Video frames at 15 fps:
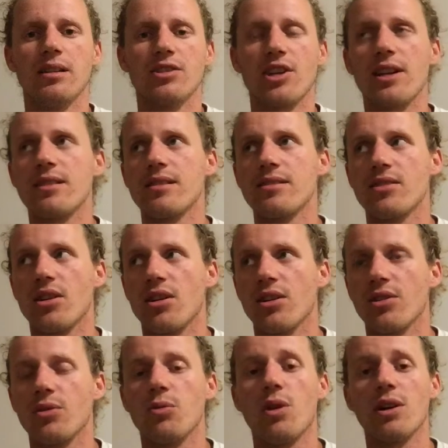chances
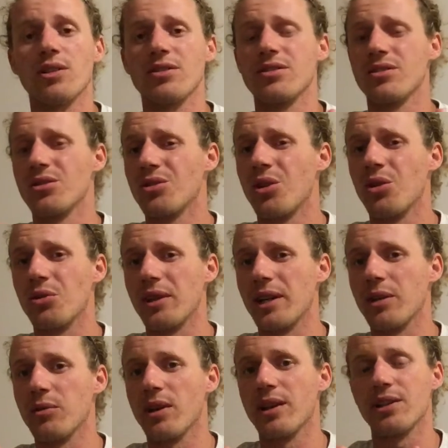are the water is still cold
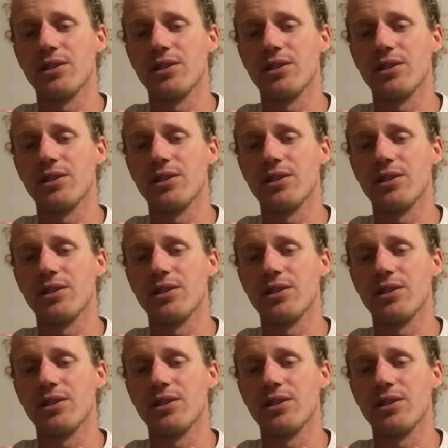anyway.